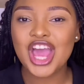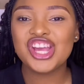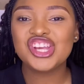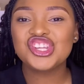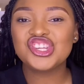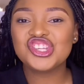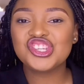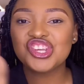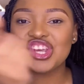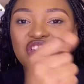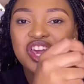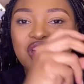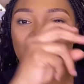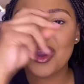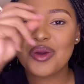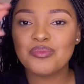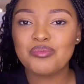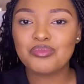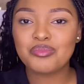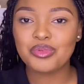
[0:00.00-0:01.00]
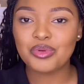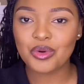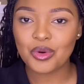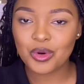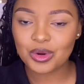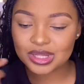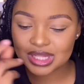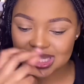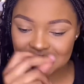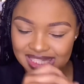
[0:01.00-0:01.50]
she
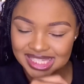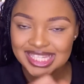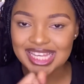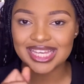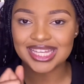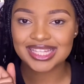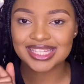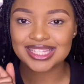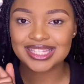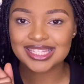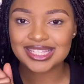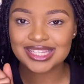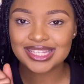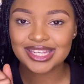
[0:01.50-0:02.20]
brought tits.